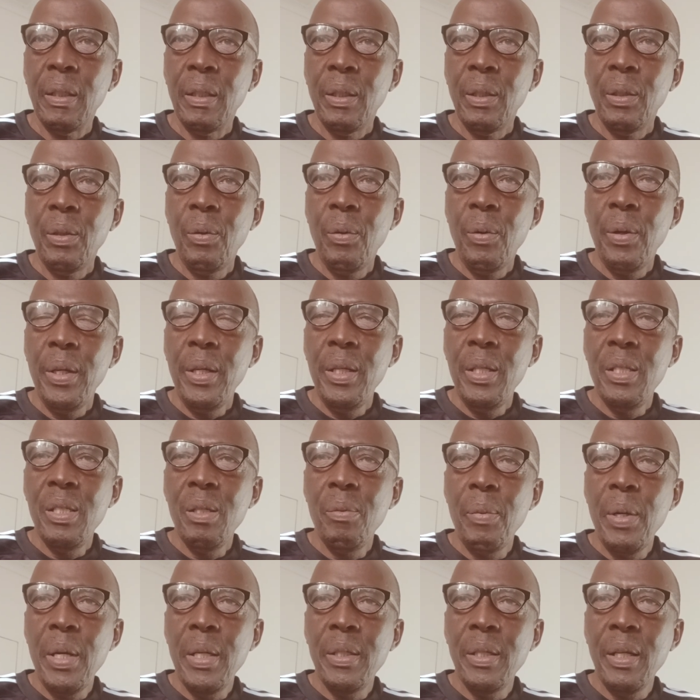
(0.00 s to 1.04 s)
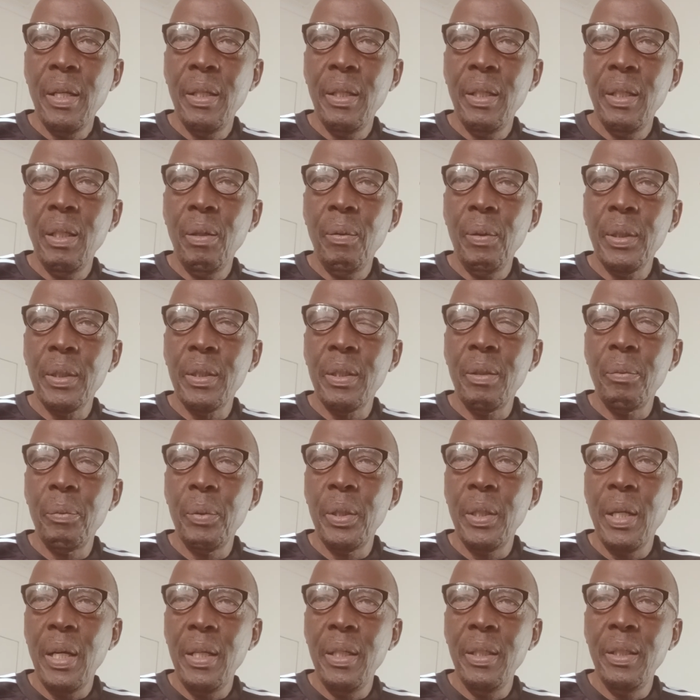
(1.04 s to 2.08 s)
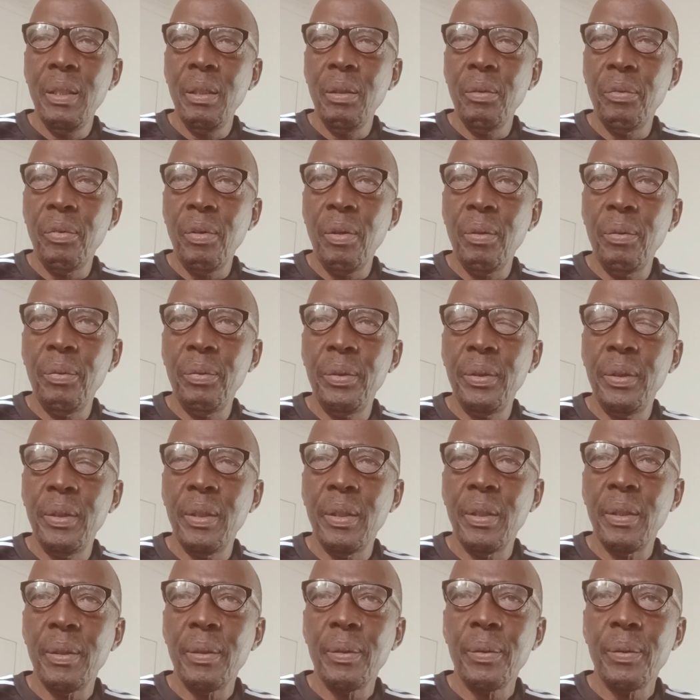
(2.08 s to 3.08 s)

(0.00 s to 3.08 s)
intimated that there was criminality involved here